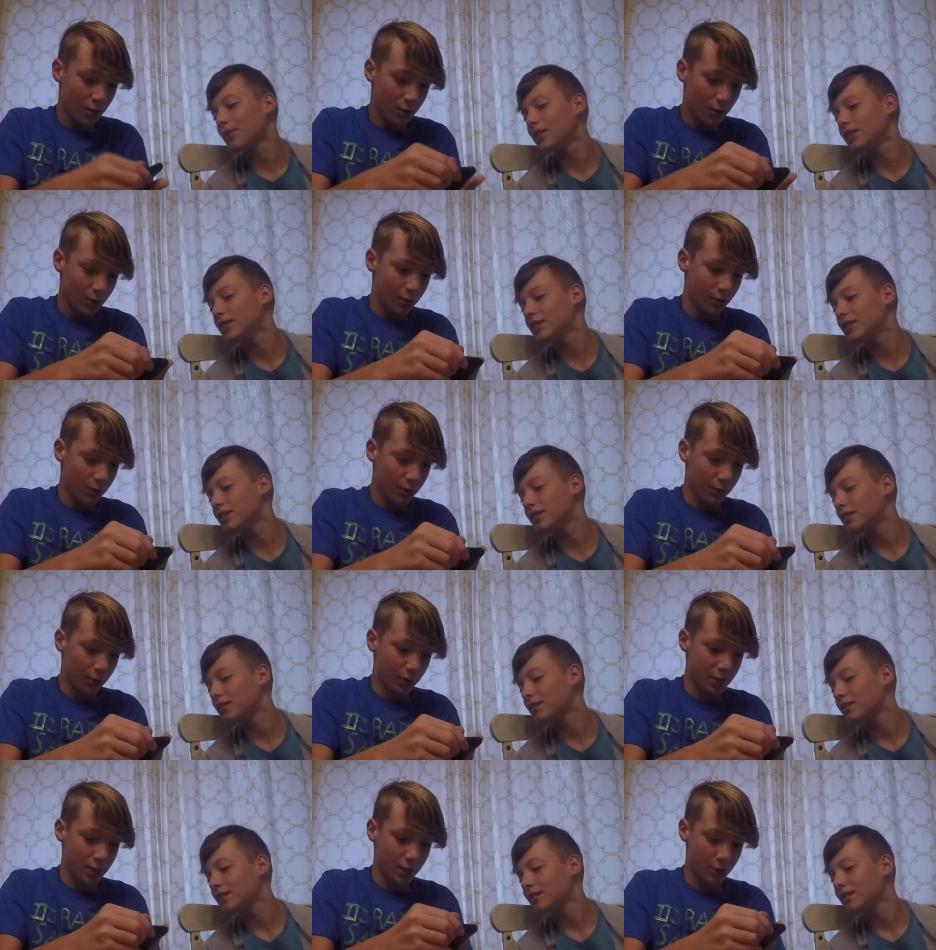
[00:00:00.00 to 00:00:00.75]
Speaker 1: was. No, it
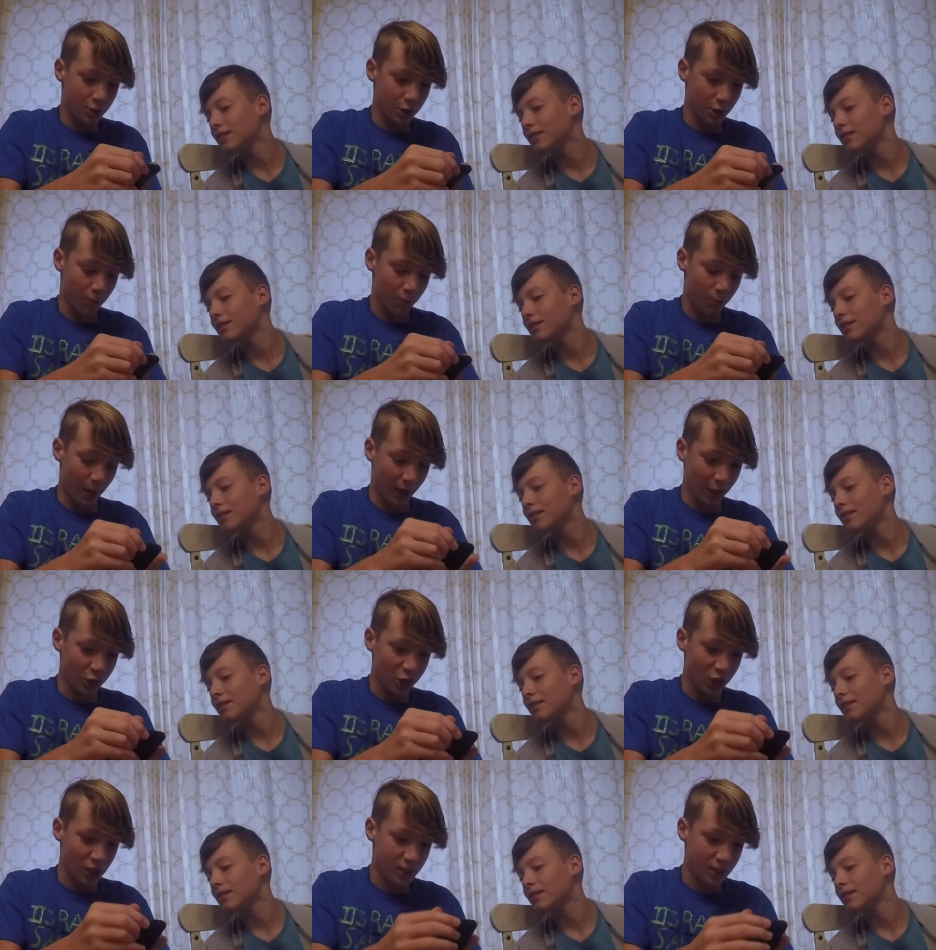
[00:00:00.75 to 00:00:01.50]
wasn't. Dude,
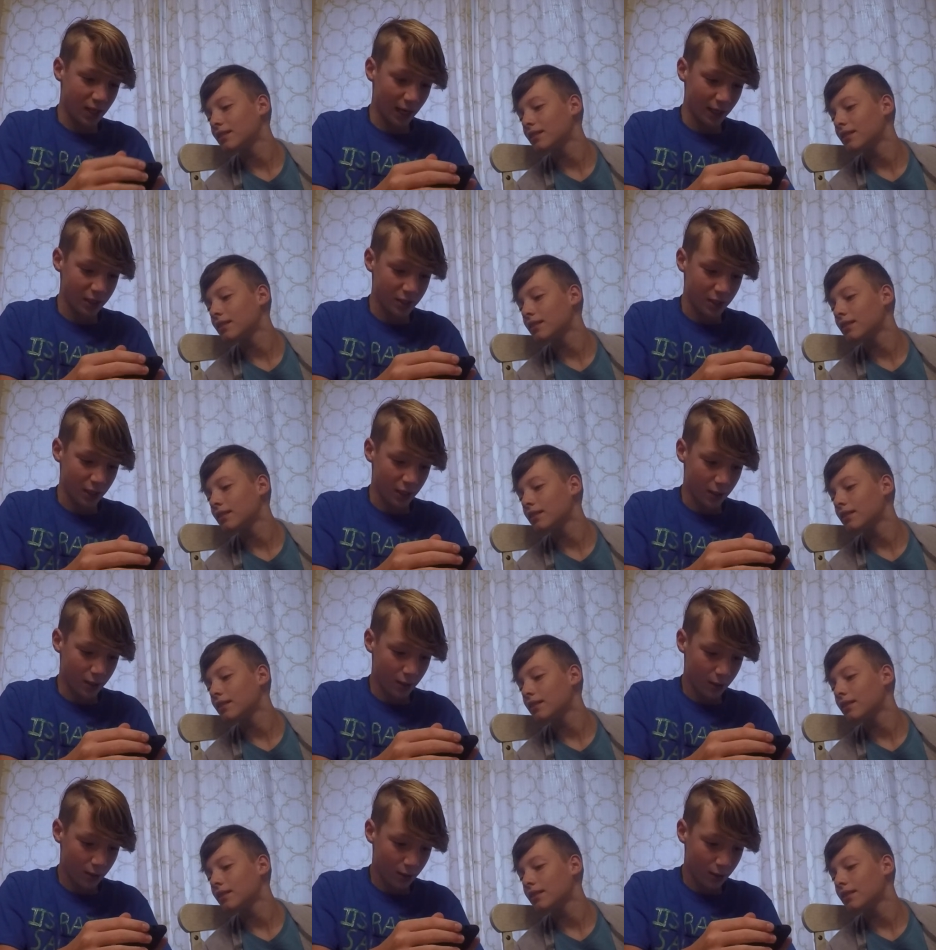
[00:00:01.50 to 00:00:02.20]
Bear just texted.